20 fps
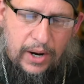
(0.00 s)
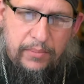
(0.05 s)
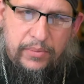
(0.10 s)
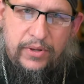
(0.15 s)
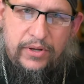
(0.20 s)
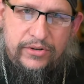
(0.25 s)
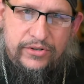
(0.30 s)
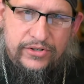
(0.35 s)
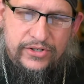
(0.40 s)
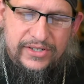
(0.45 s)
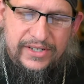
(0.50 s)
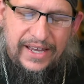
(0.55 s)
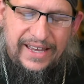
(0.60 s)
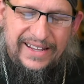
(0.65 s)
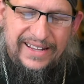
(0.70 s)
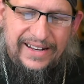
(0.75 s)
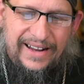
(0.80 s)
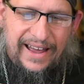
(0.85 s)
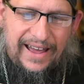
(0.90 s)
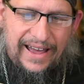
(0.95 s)
properly
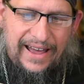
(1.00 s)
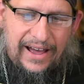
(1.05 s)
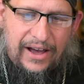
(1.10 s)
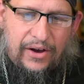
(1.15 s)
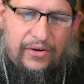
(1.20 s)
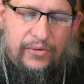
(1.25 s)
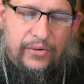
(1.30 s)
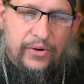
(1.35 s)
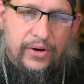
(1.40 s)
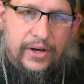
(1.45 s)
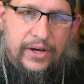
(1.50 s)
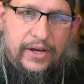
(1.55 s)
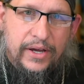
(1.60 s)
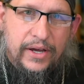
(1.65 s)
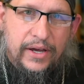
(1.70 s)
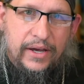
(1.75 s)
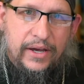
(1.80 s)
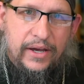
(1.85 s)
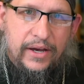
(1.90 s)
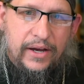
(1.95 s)
understanding how
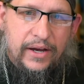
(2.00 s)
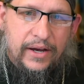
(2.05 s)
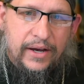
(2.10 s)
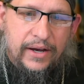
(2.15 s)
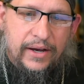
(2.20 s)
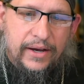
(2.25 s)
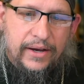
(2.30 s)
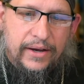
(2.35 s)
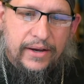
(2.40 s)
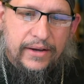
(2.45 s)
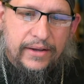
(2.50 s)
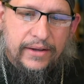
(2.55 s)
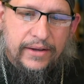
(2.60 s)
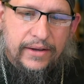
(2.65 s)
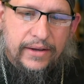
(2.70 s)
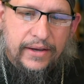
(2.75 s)
uh,